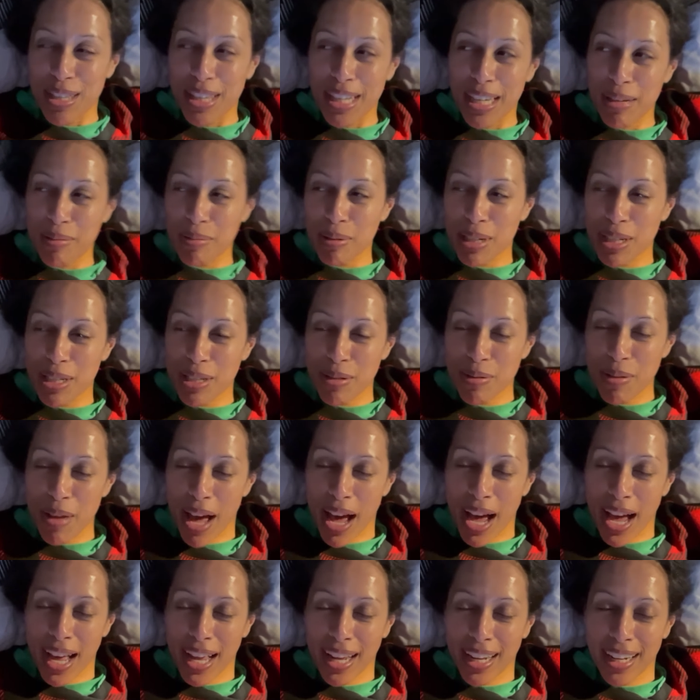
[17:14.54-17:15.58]
I think I'm gonna do
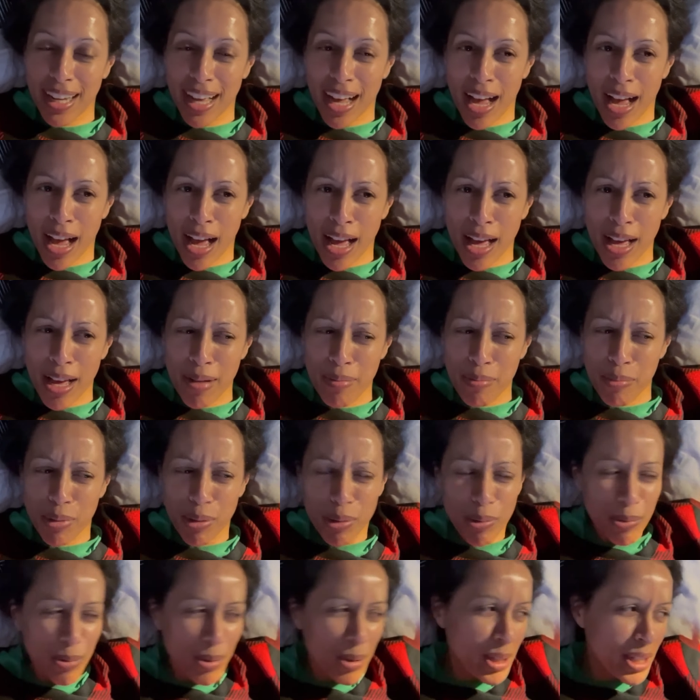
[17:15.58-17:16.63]
that.
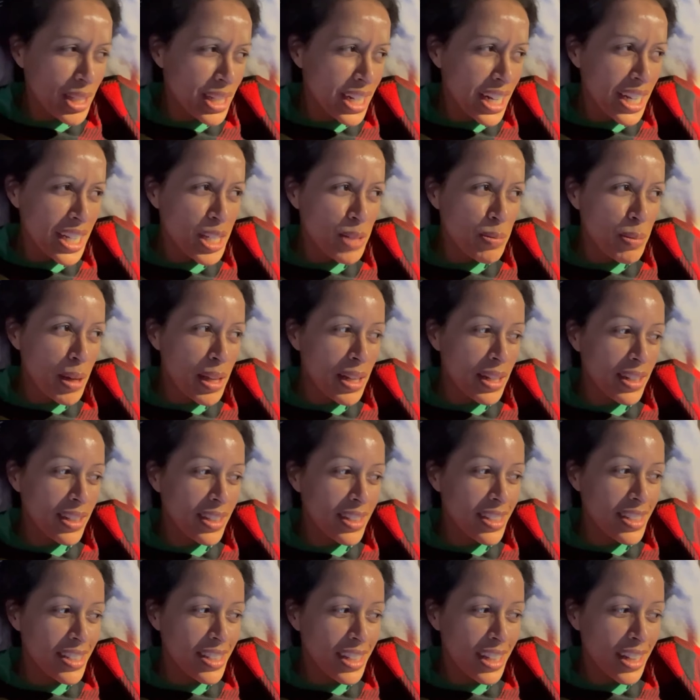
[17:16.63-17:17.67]
What did I
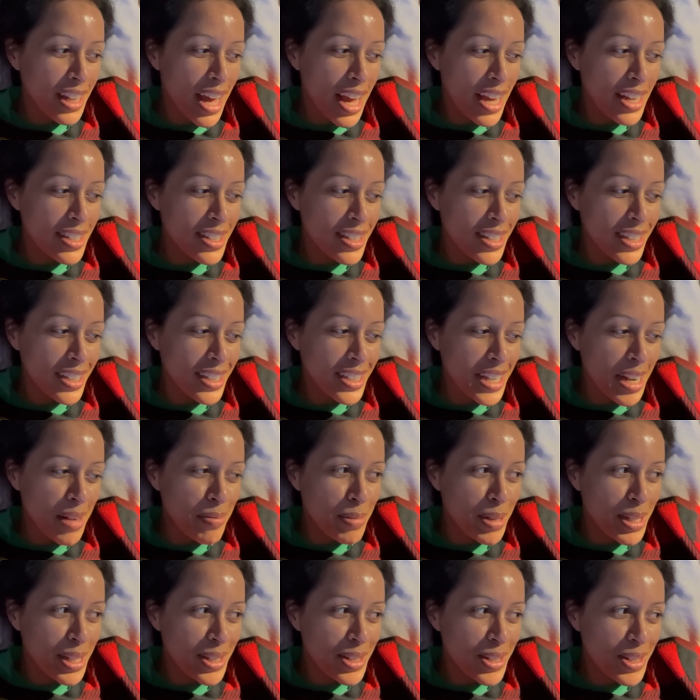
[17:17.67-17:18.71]
spend the last like 10
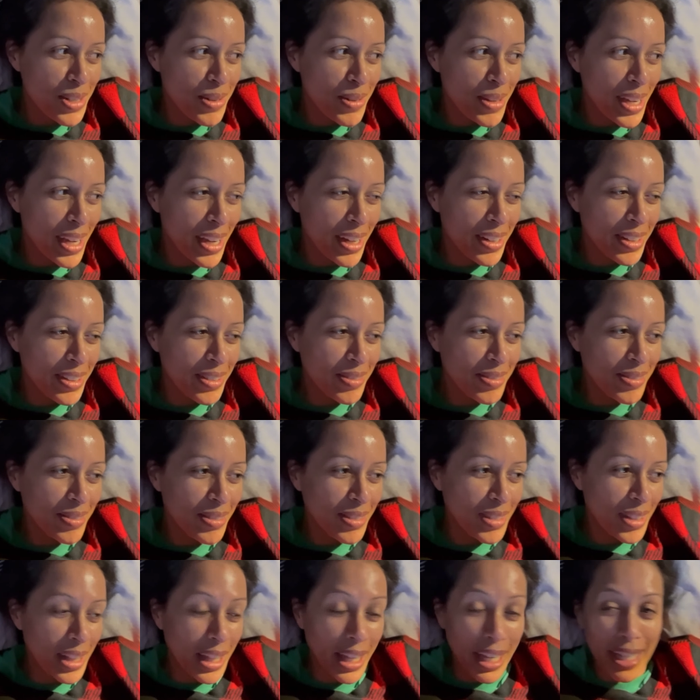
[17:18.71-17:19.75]
minutes doing? I don't
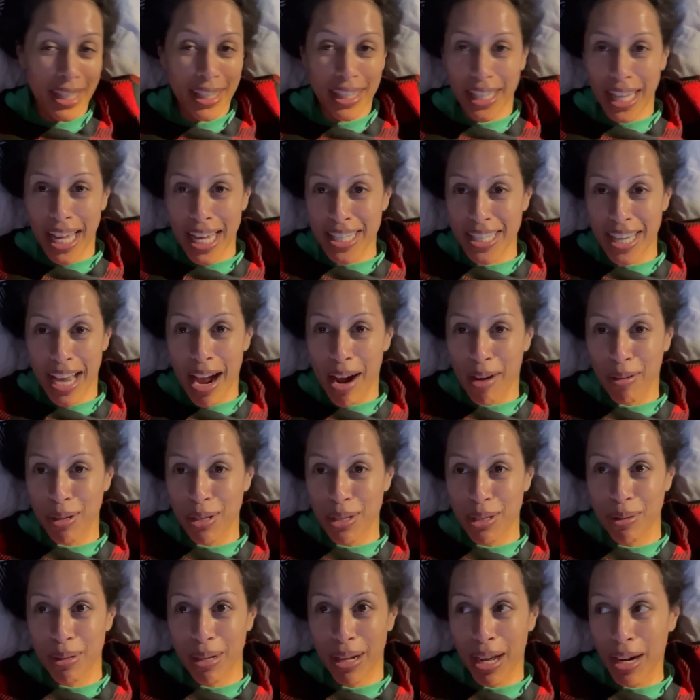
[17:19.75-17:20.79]
know, like the last hour
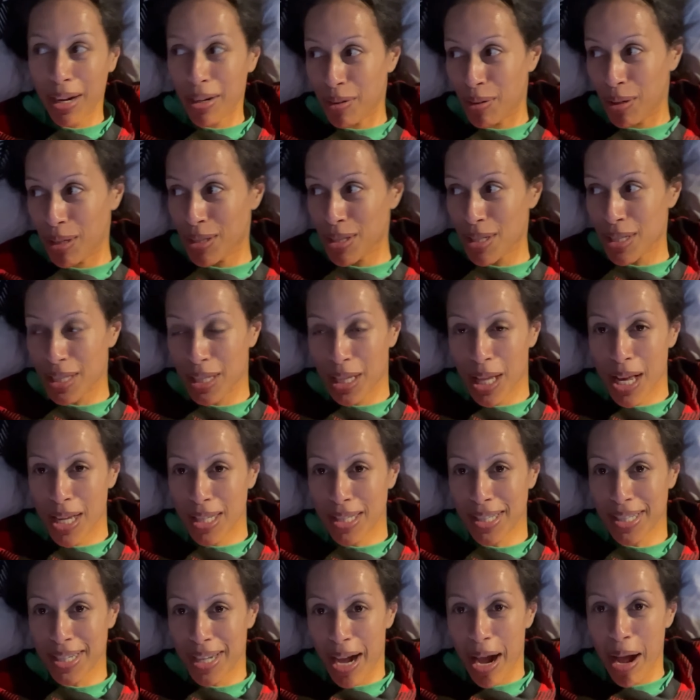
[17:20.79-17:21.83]
doing, I don't know, I just
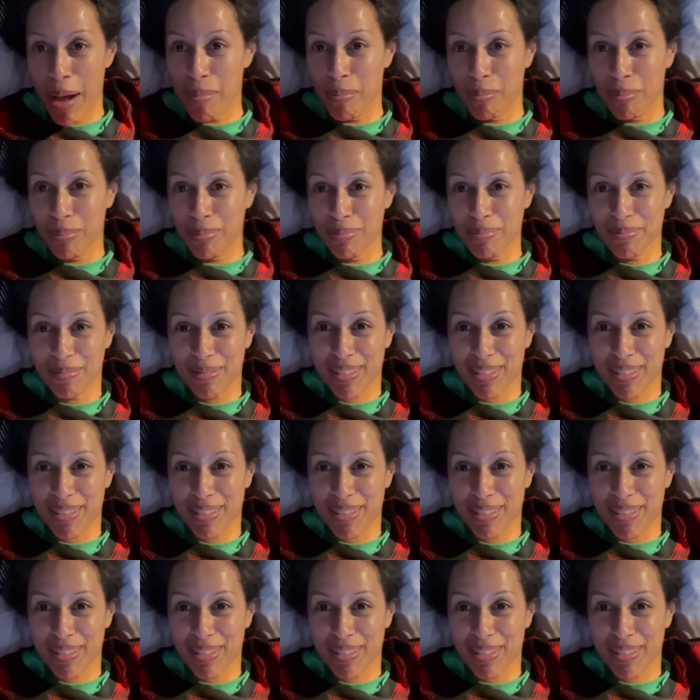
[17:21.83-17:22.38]
lost time.